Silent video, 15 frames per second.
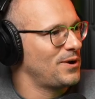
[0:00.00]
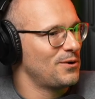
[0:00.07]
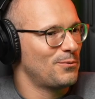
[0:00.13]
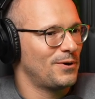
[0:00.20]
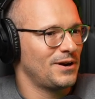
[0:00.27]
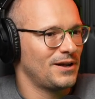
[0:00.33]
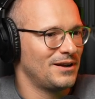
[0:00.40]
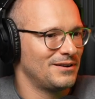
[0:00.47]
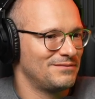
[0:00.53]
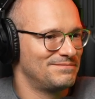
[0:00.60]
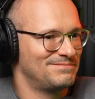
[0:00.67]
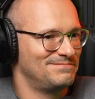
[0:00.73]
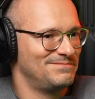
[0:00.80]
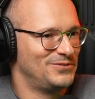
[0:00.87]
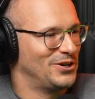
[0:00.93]
want to
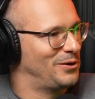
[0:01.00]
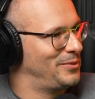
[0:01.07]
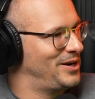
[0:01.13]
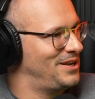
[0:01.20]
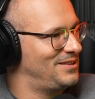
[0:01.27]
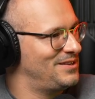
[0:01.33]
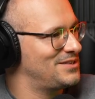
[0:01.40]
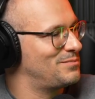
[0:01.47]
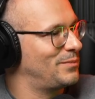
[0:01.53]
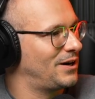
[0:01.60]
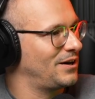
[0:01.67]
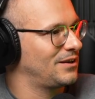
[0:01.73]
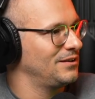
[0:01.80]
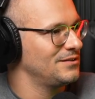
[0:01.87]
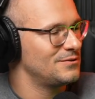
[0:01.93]
dominate this
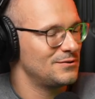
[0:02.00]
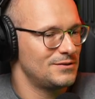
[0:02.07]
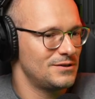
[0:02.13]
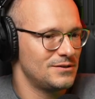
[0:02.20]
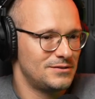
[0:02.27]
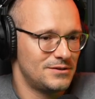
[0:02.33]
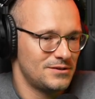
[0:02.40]
market. So they're, yeah.